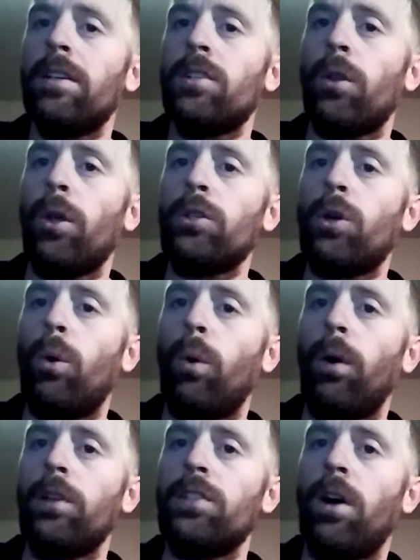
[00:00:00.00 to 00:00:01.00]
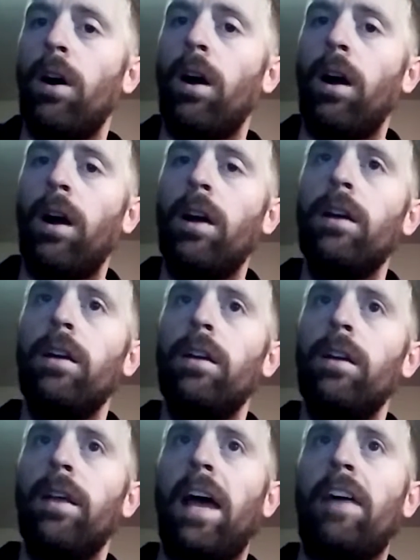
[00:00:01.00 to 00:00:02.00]
So those chords are,
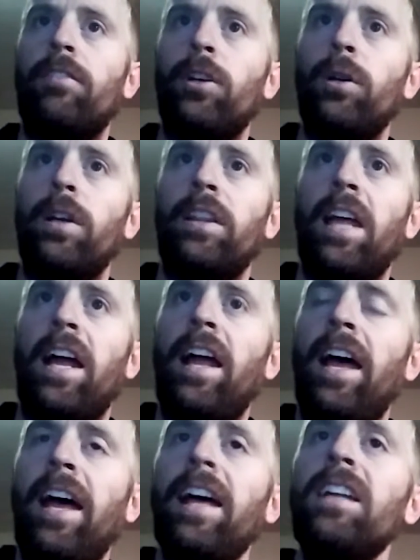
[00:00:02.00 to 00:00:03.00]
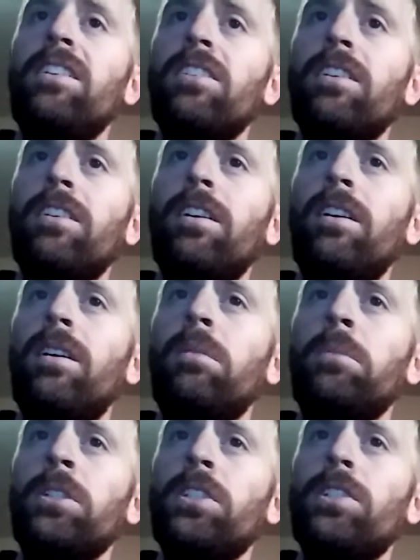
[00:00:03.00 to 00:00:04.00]
after you hit that, had to
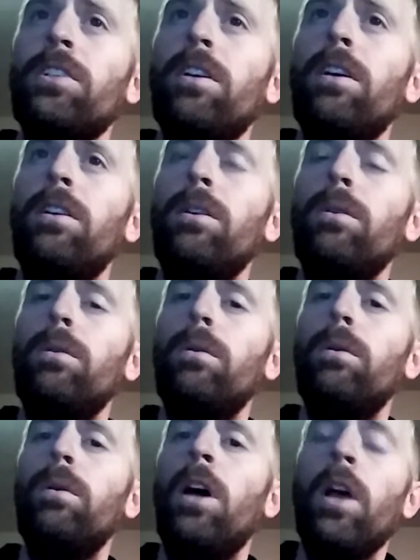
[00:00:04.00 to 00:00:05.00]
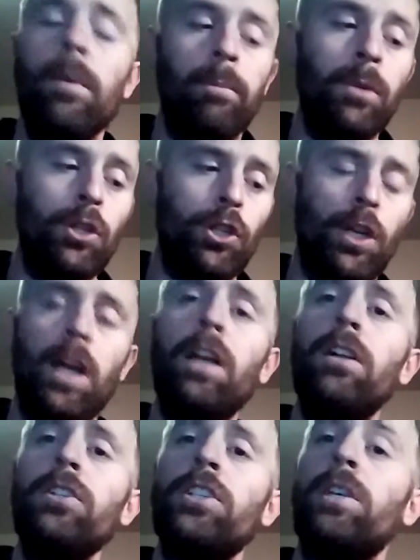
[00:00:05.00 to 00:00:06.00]
come and see you,
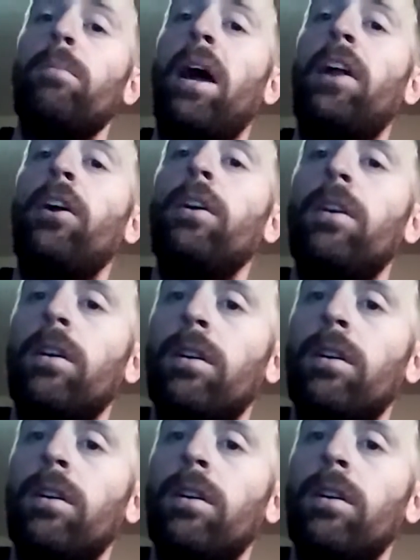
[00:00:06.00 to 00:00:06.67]
Michelle, C minor,